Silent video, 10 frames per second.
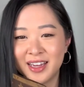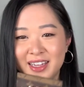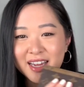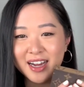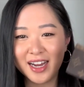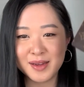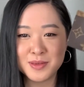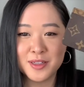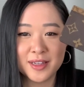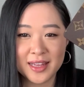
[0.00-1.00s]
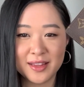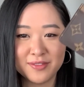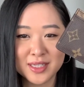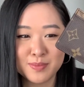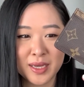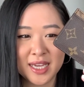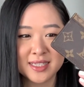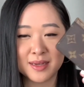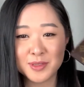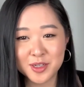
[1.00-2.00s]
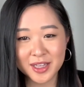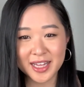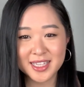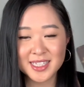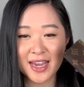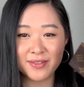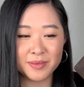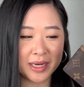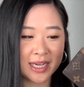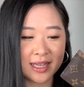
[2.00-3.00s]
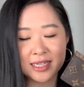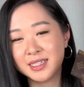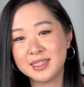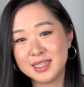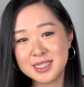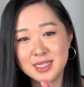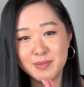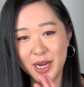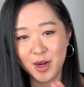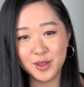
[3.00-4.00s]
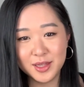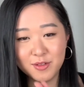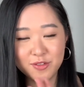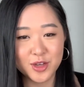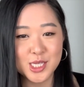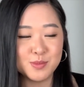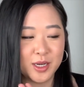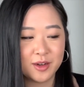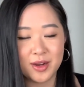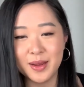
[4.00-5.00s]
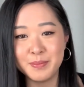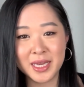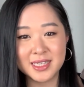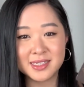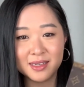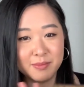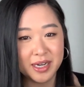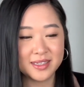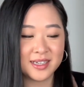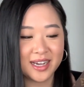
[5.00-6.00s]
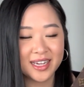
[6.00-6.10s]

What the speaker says: yeah, I absolutely love this piece. I'm so glad to have it in my collection. This is my only reverse monogram piece in my entire